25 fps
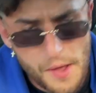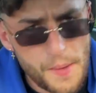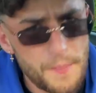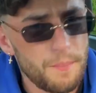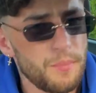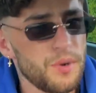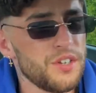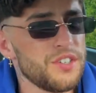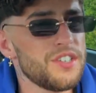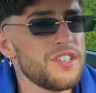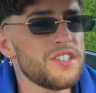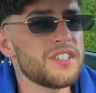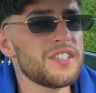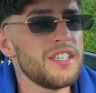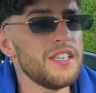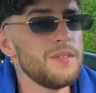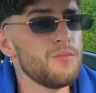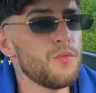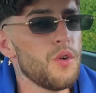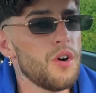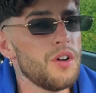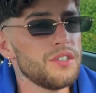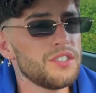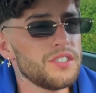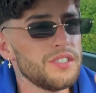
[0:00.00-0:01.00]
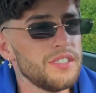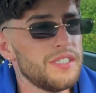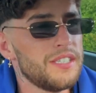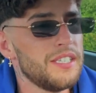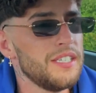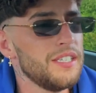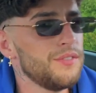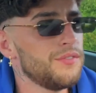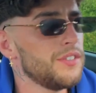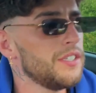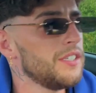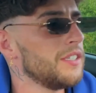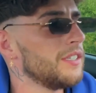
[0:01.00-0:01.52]
But just keep watching
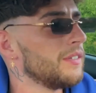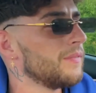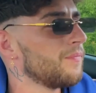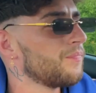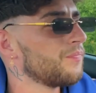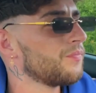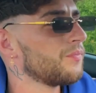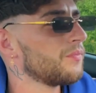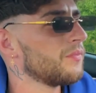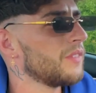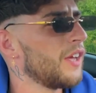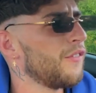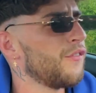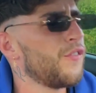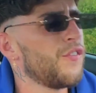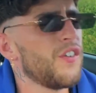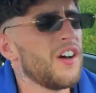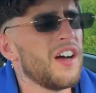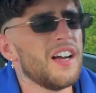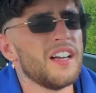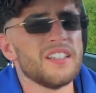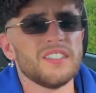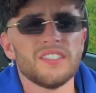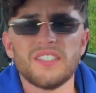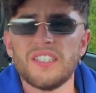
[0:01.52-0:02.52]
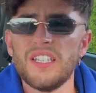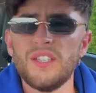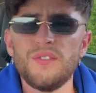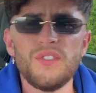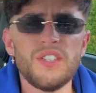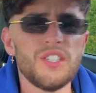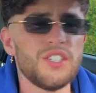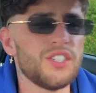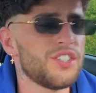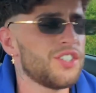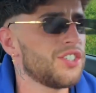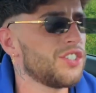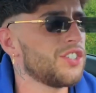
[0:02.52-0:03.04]
TV. In fact,
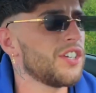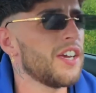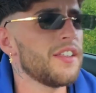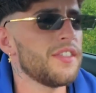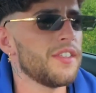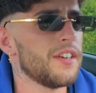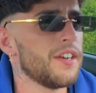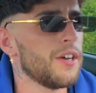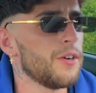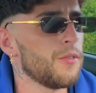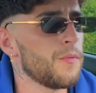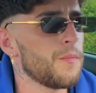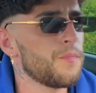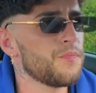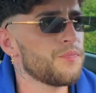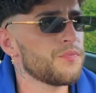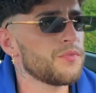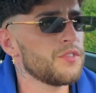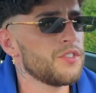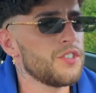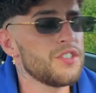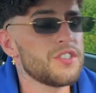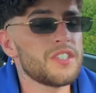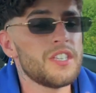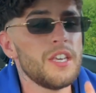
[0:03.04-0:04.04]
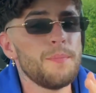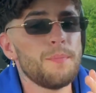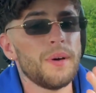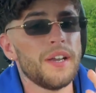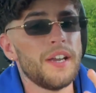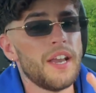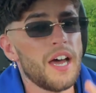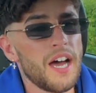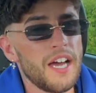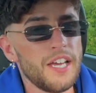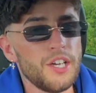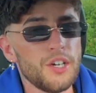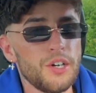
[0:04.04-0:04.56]
TV's shit now. Just keep
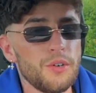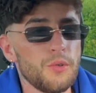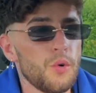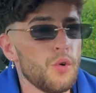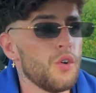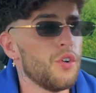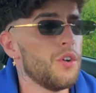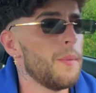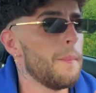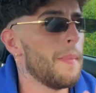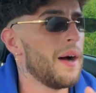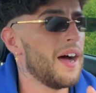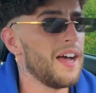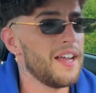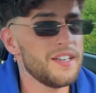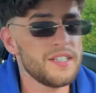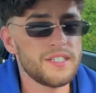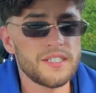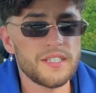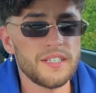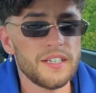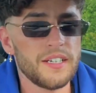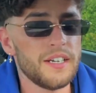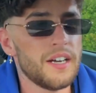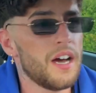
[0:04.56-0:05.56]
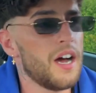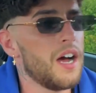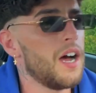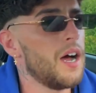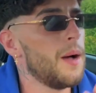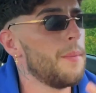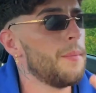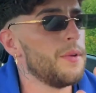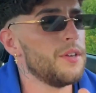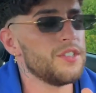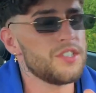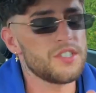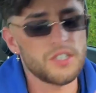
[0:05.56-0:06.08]
an eye out on my
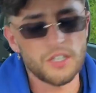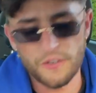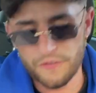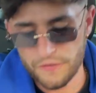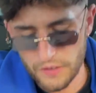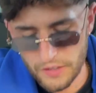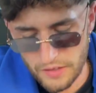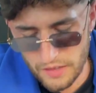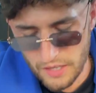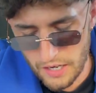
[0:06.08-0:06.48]
Instagram and stuff like